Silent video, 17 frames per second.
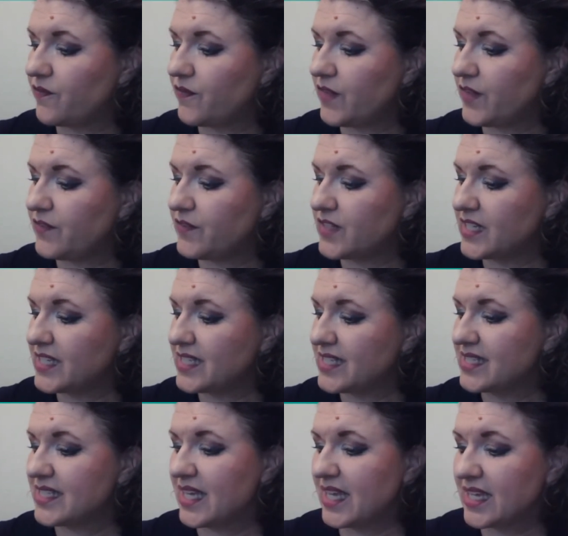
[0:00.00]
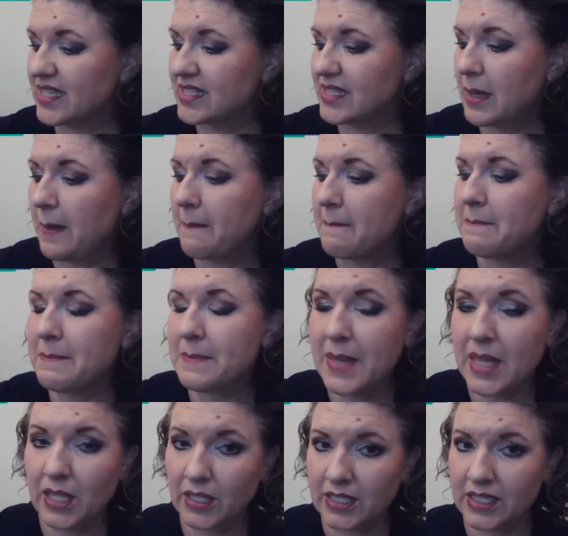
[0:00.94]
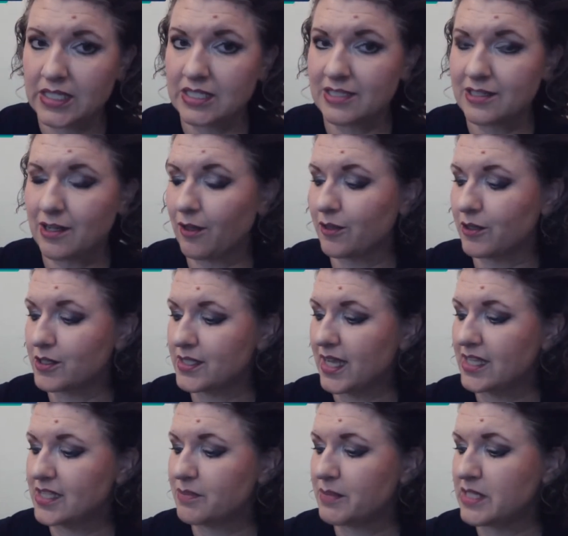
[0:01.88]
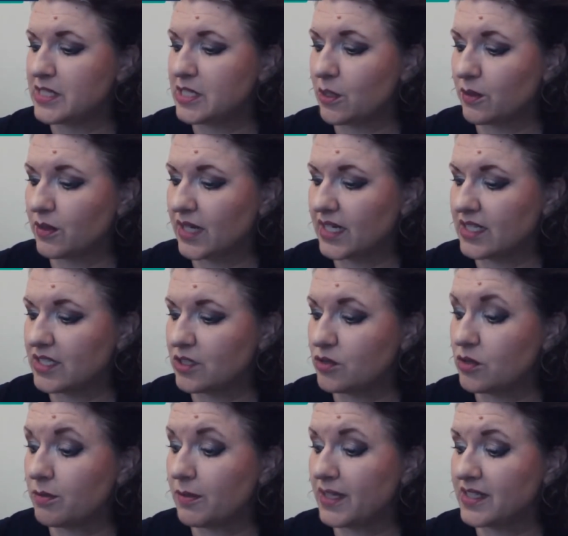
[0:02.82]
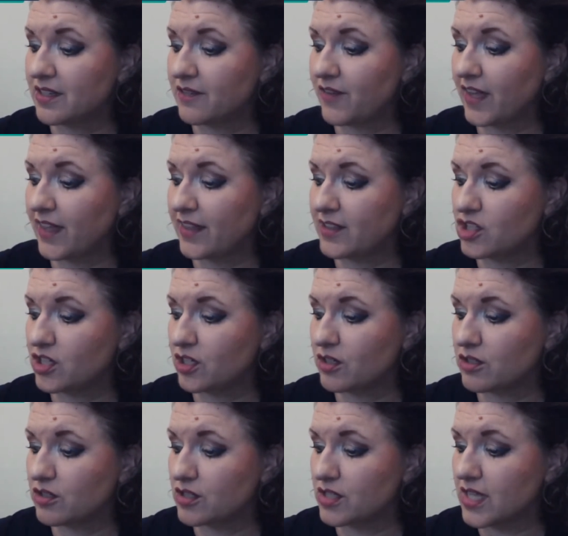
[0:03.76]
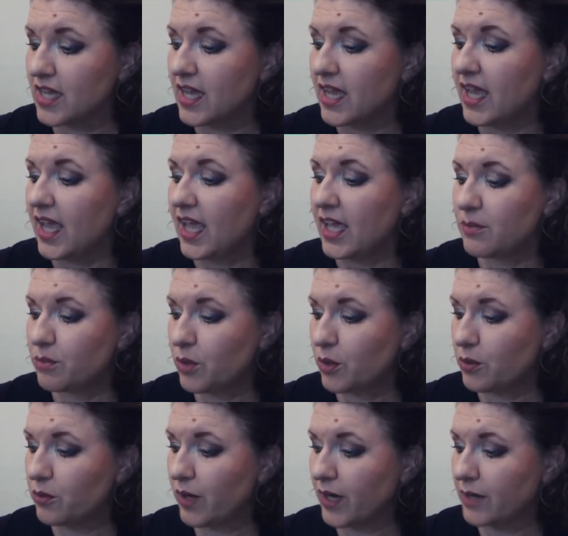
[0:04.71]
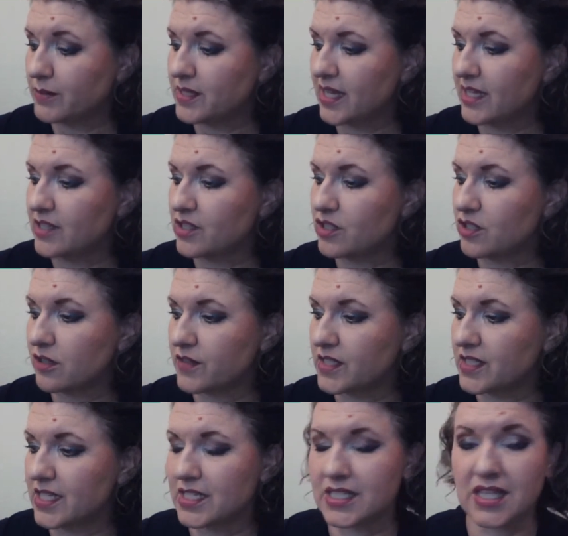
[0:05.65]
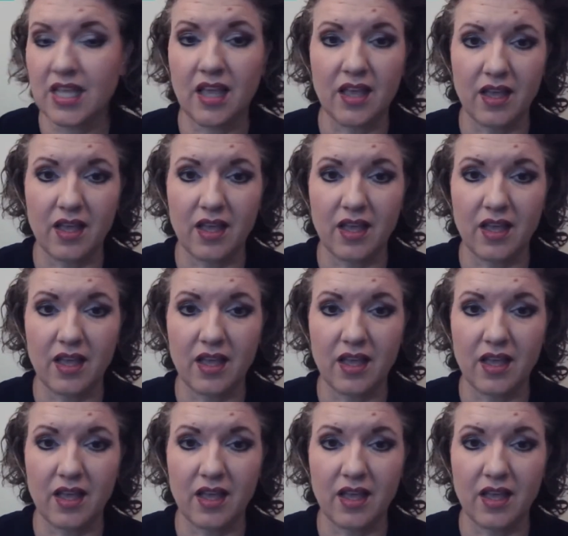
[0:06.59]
$56 million has been donated to domestic violence shelters and programs and services.